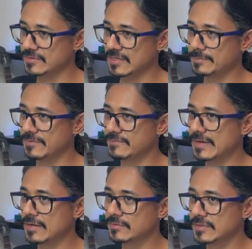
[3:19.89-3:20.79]
can be
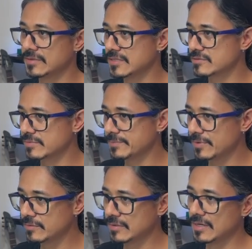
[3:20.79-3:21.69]
found in this
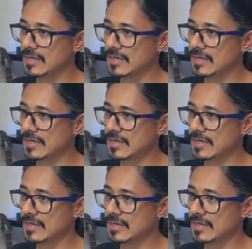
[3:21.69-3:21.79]
repo.